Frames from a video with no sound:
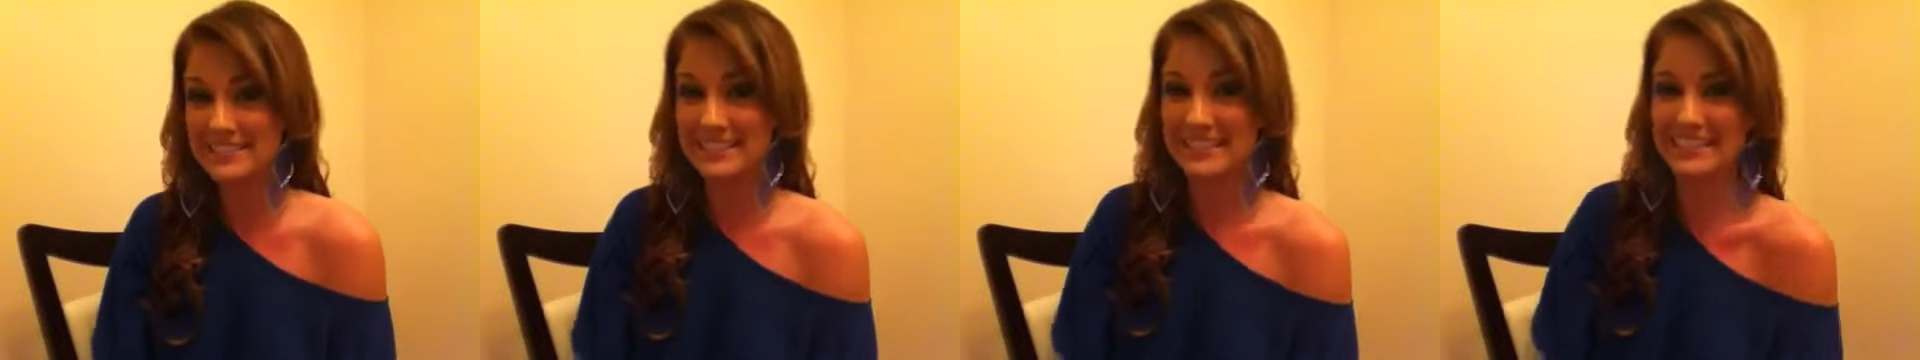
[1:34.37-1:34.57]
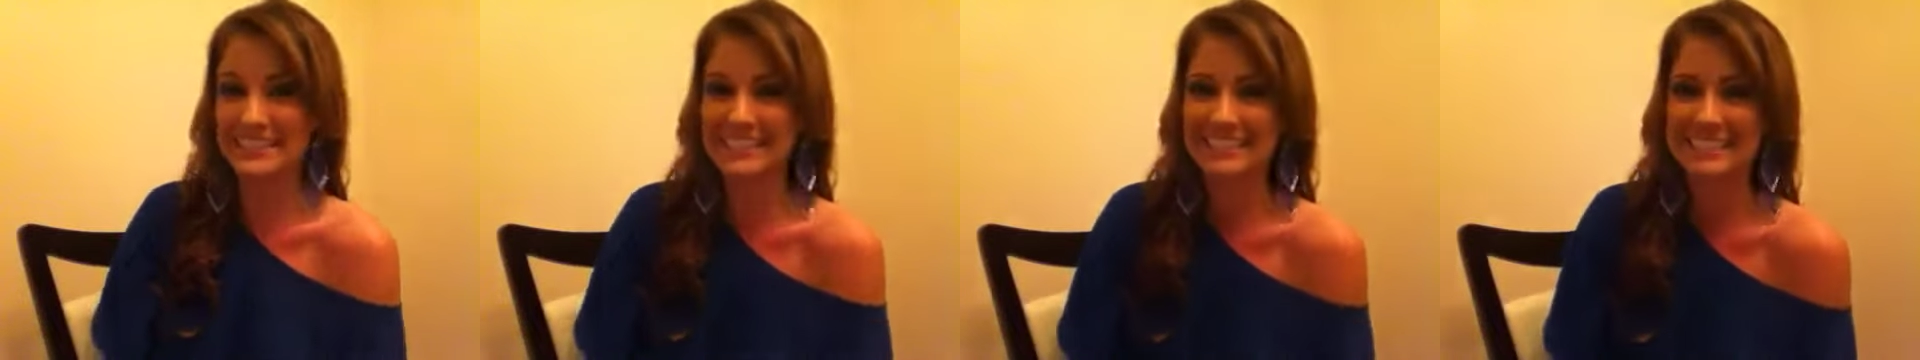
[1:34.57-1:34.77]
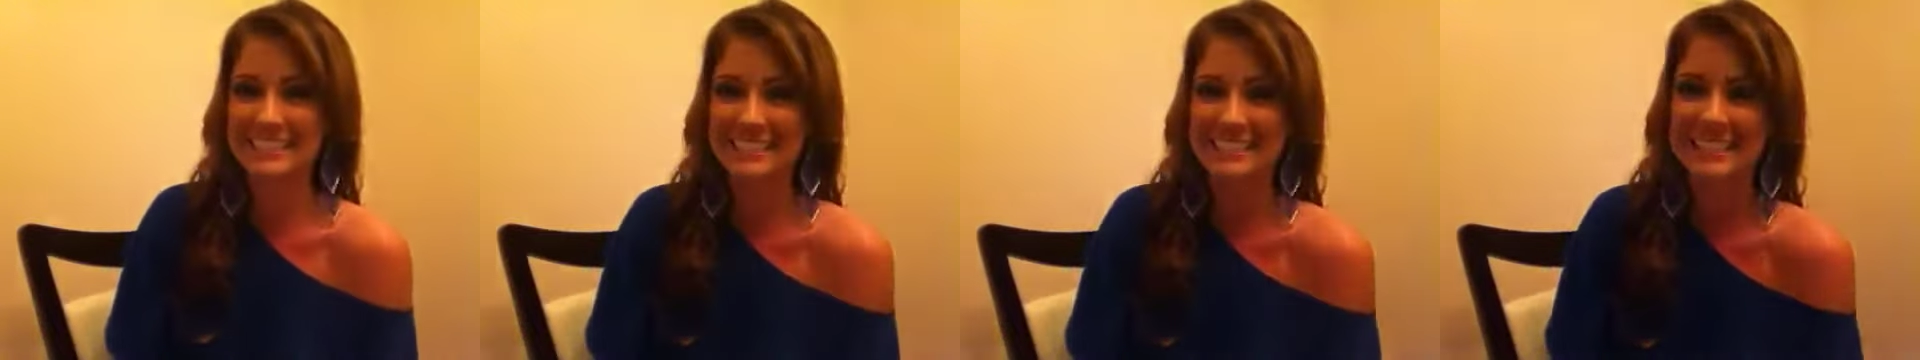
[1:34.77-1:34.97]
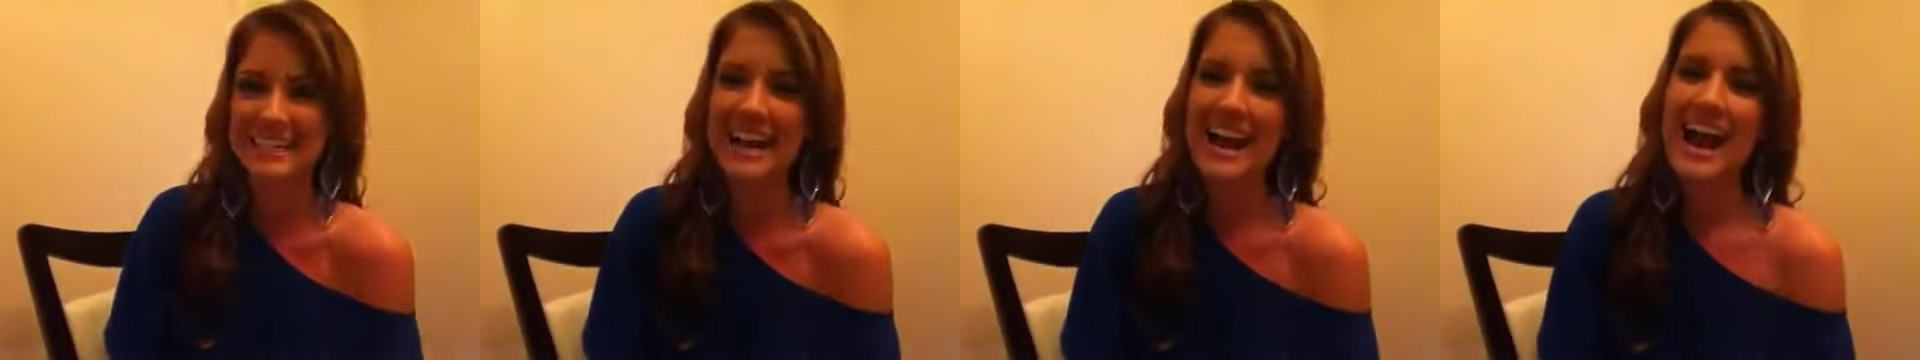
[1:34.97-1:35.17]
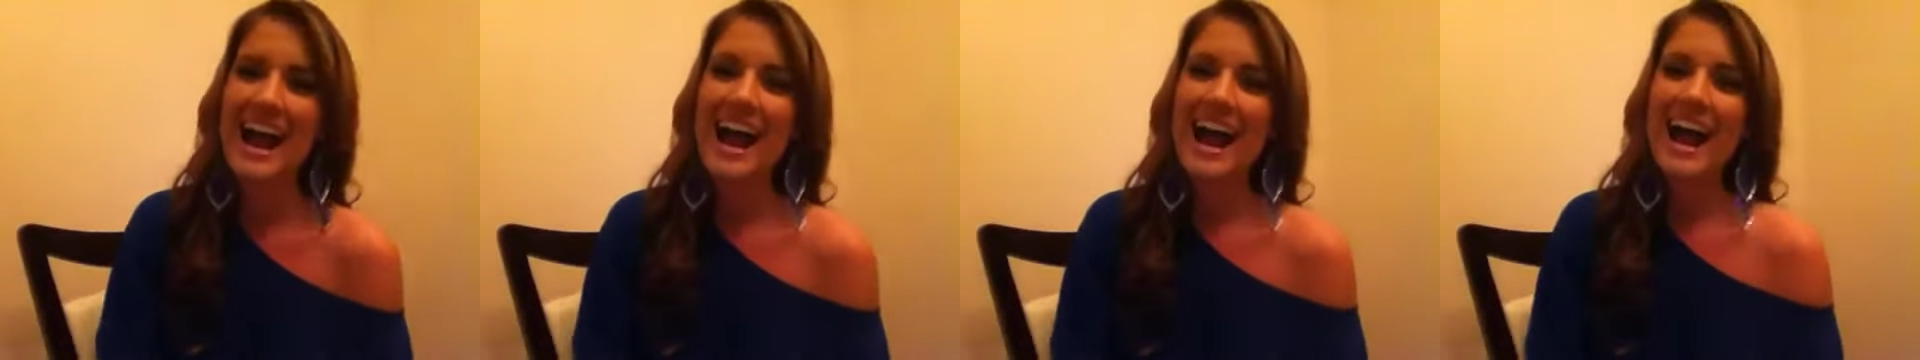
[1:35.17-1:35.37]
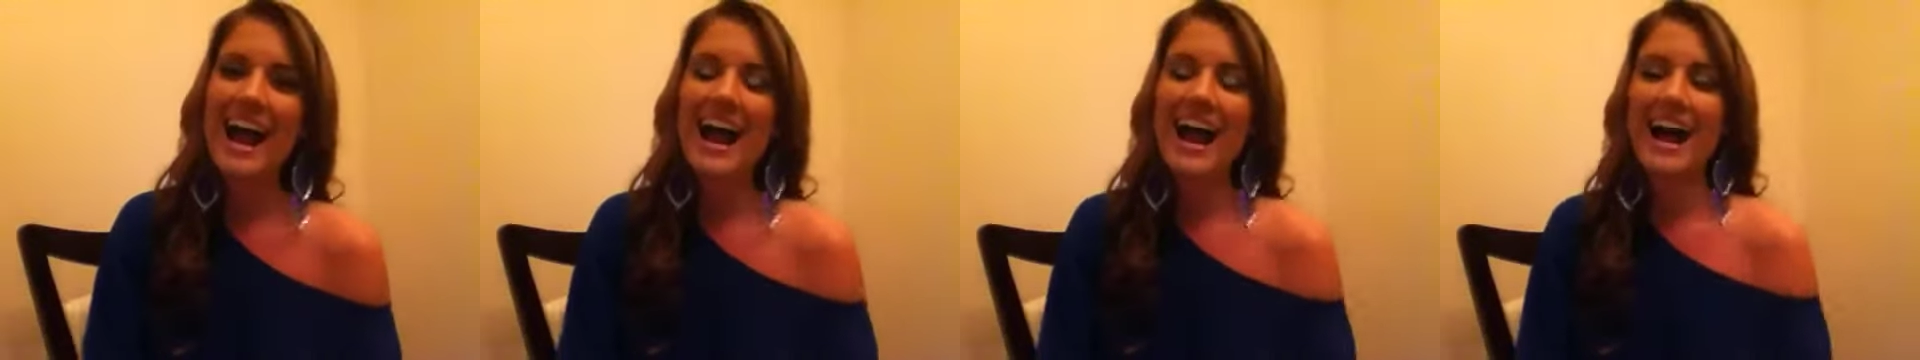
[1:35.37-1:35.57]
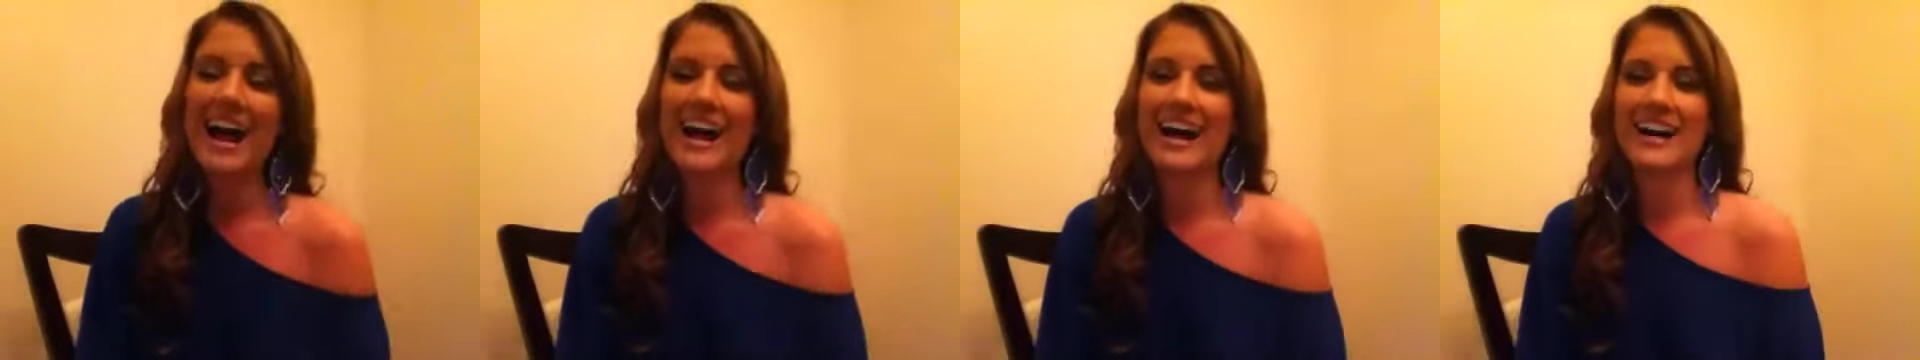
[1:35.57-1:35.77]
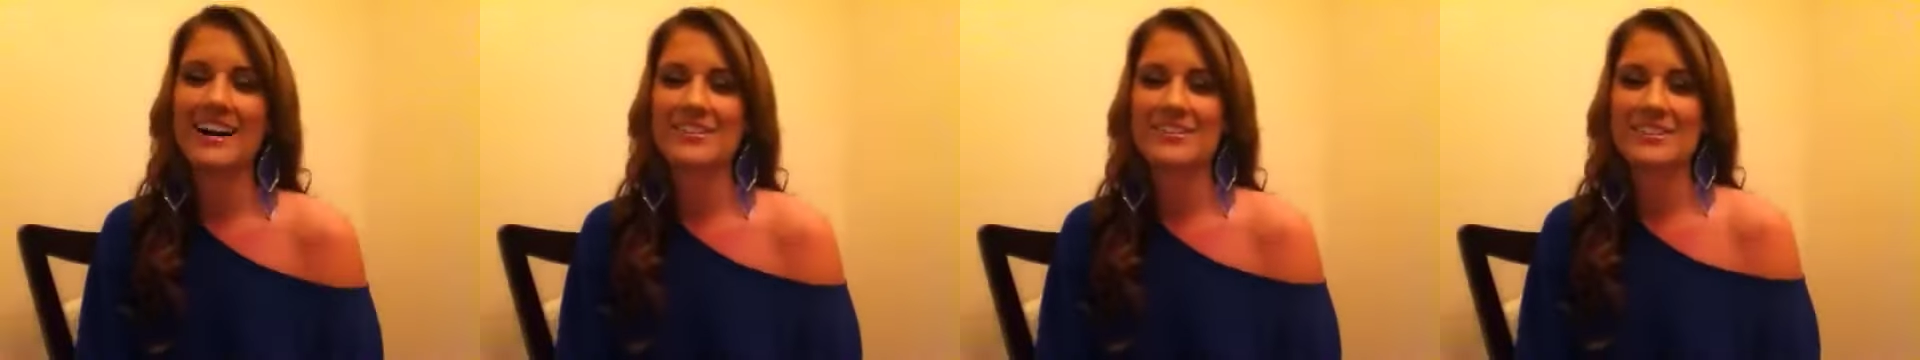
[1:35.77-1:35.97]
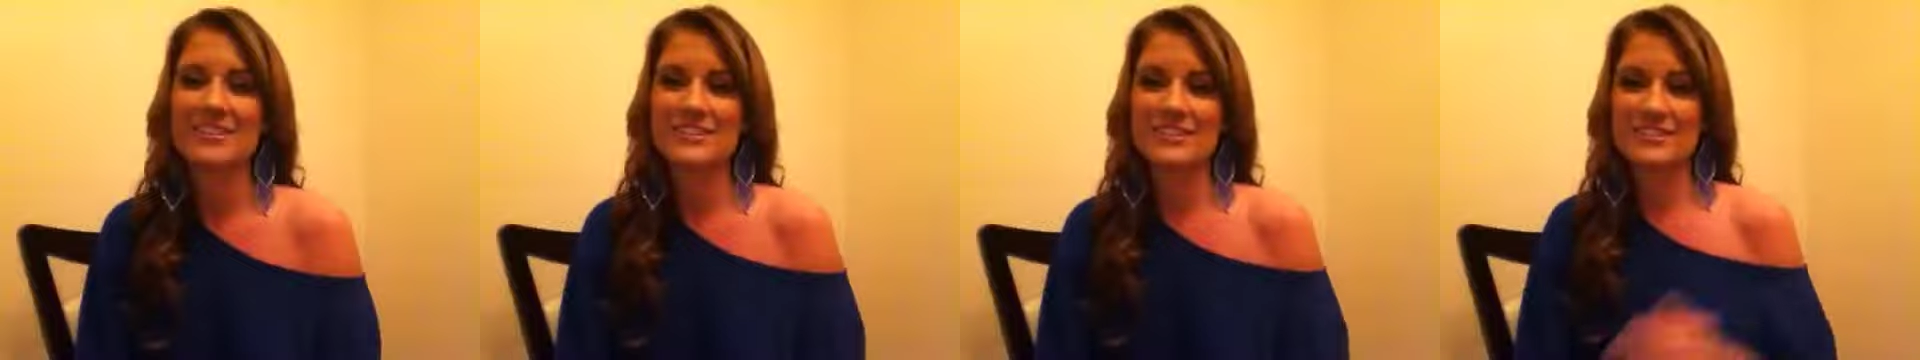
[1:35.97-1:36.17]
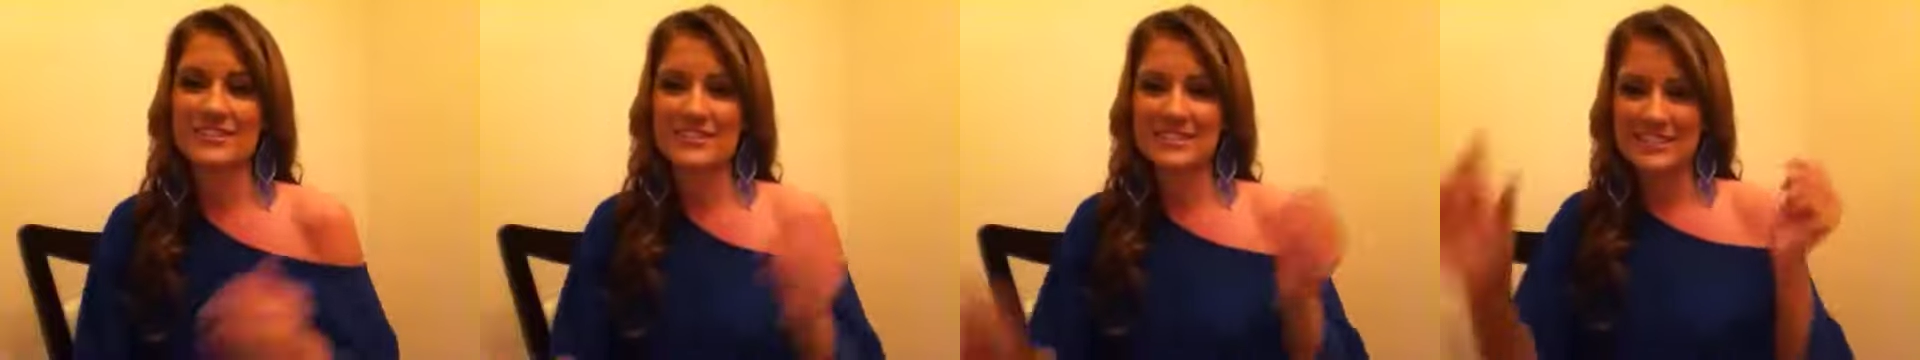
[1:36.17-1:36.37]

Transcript: one of those